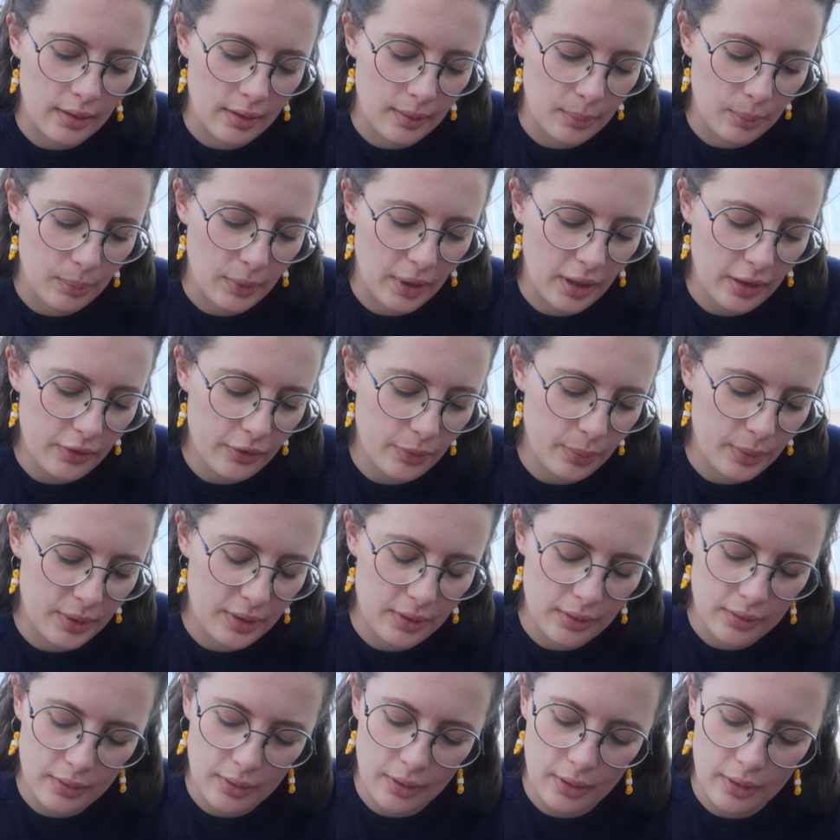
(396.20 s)
um, has
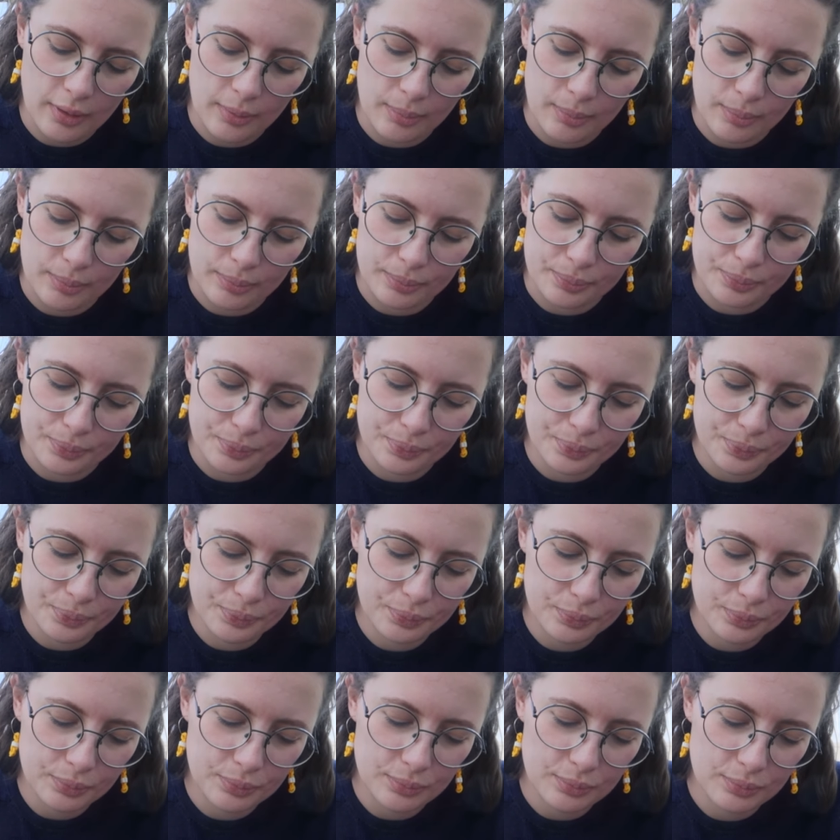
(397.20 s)
been, um,
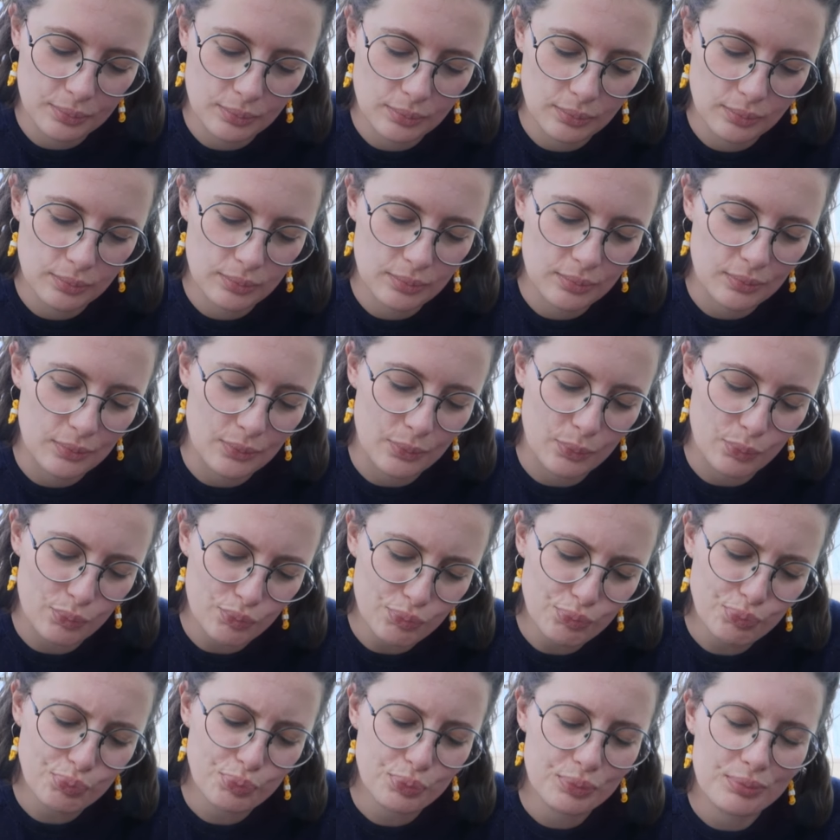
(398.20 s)

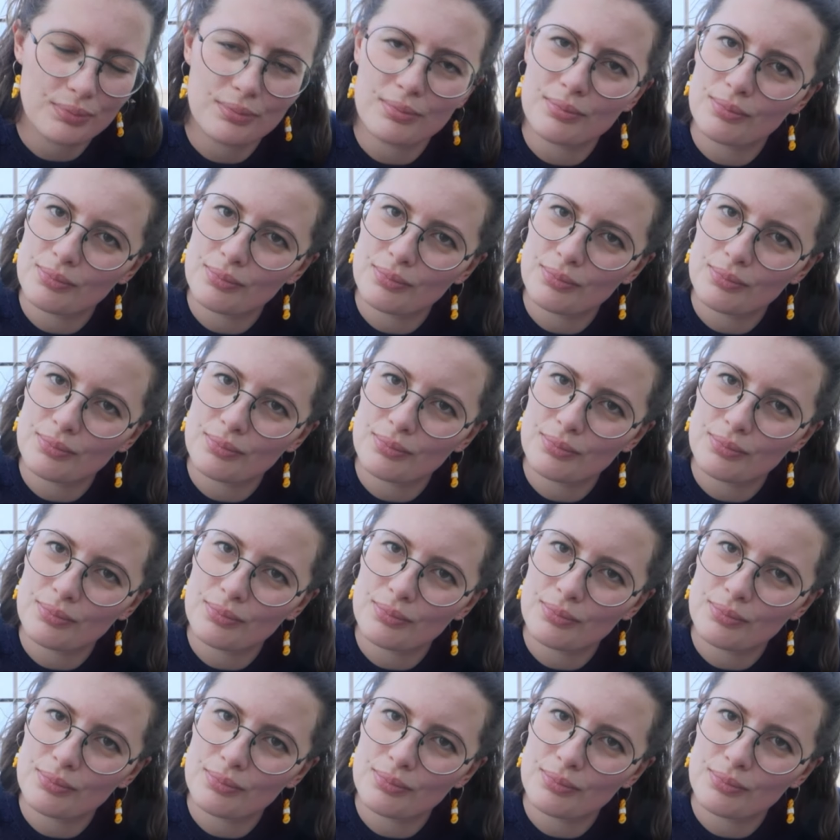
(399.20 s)
well,